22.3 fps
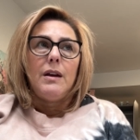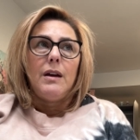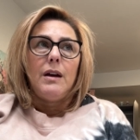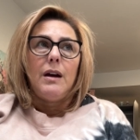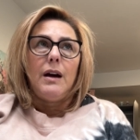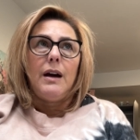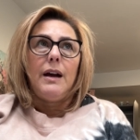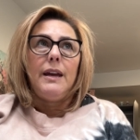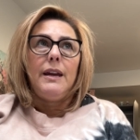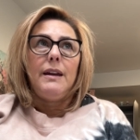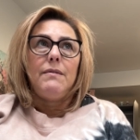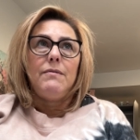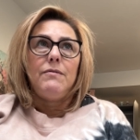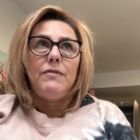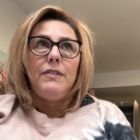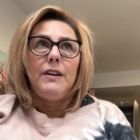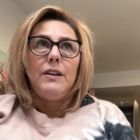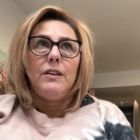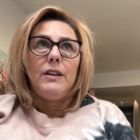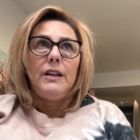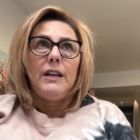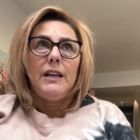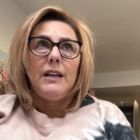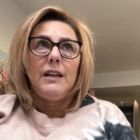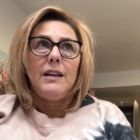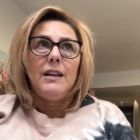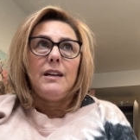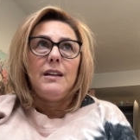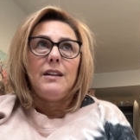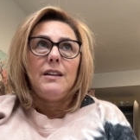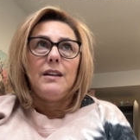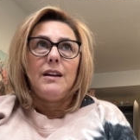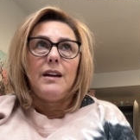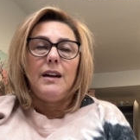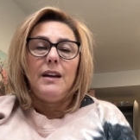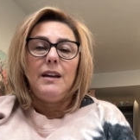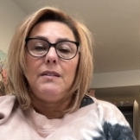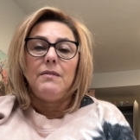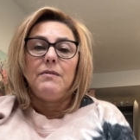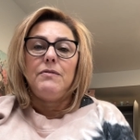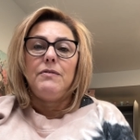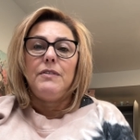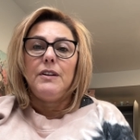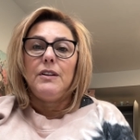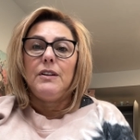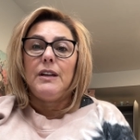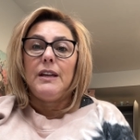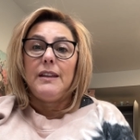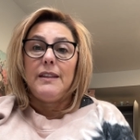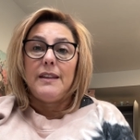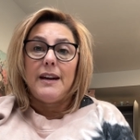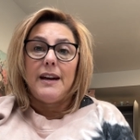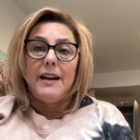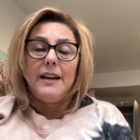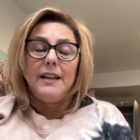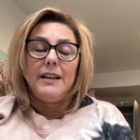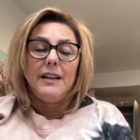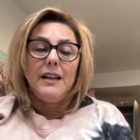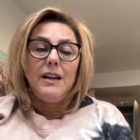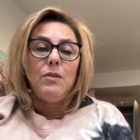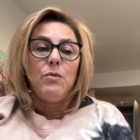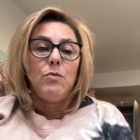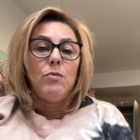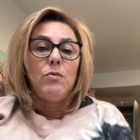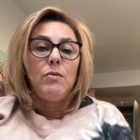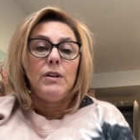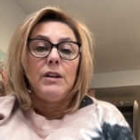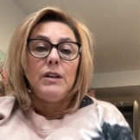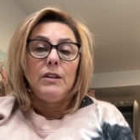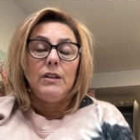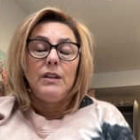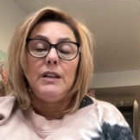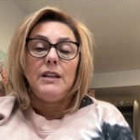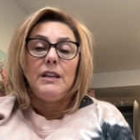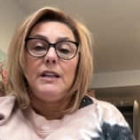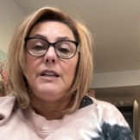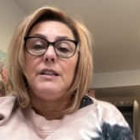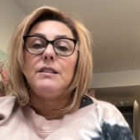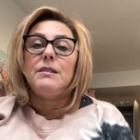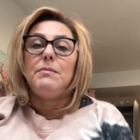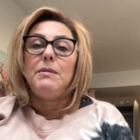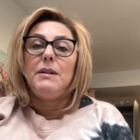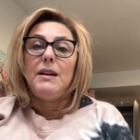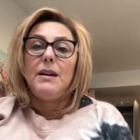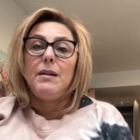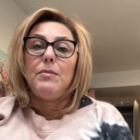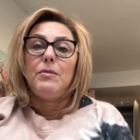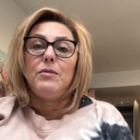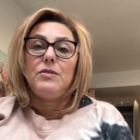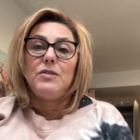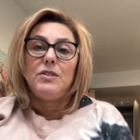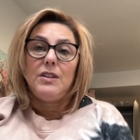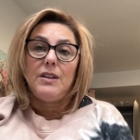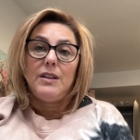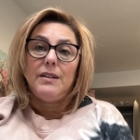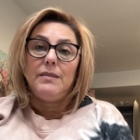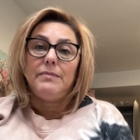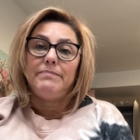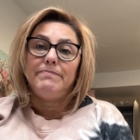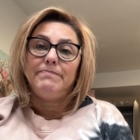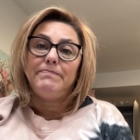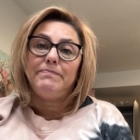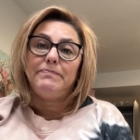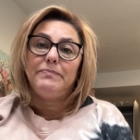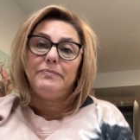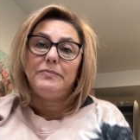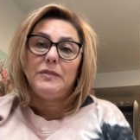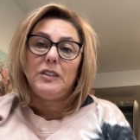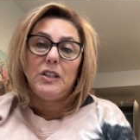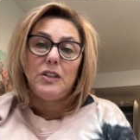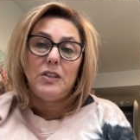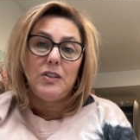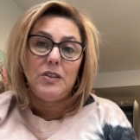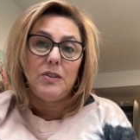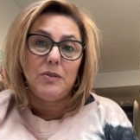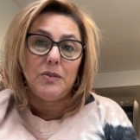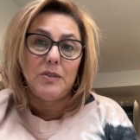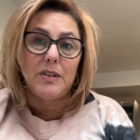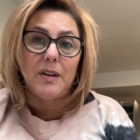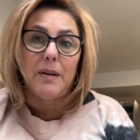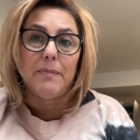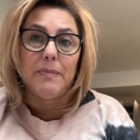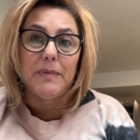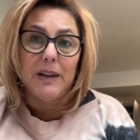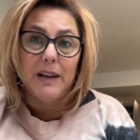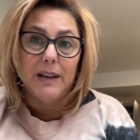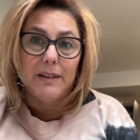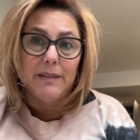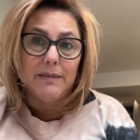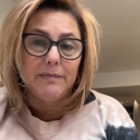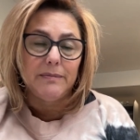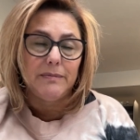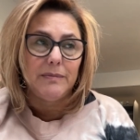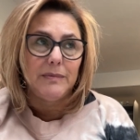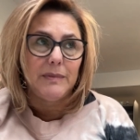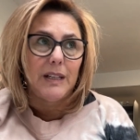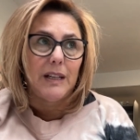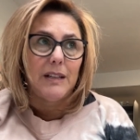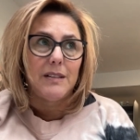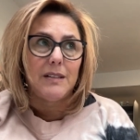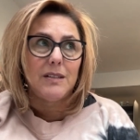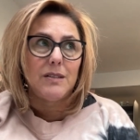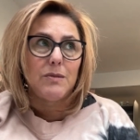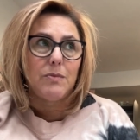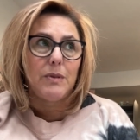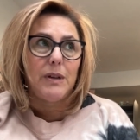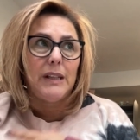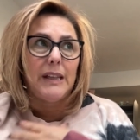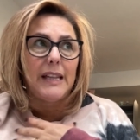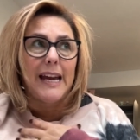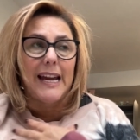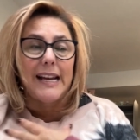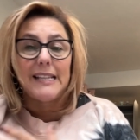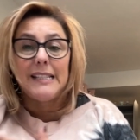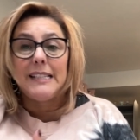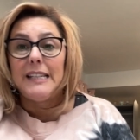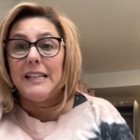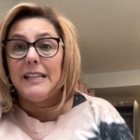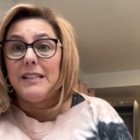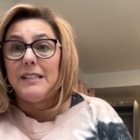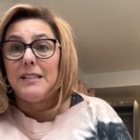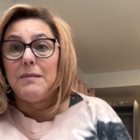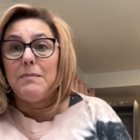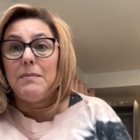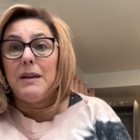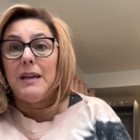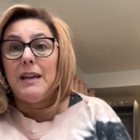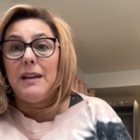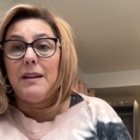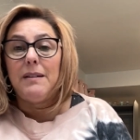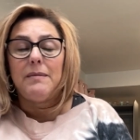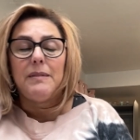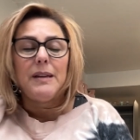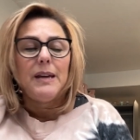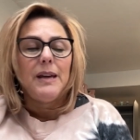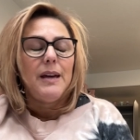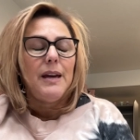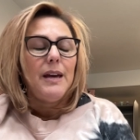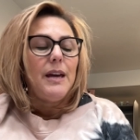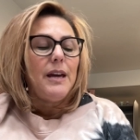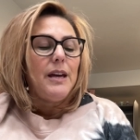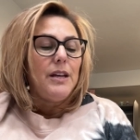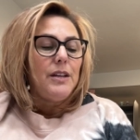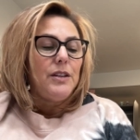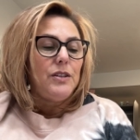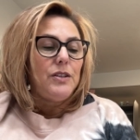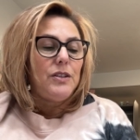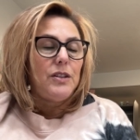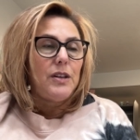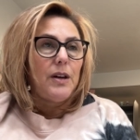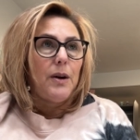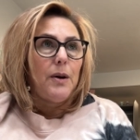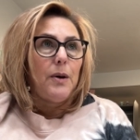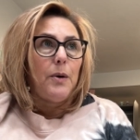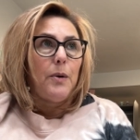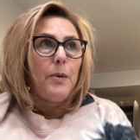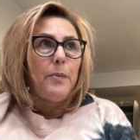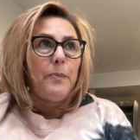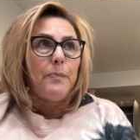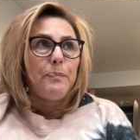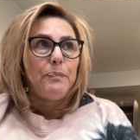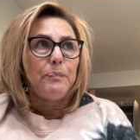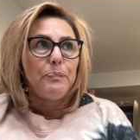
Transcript: I am feeling, I am feeling that, and I really need to be able to, to do something that's relaxing to me. So,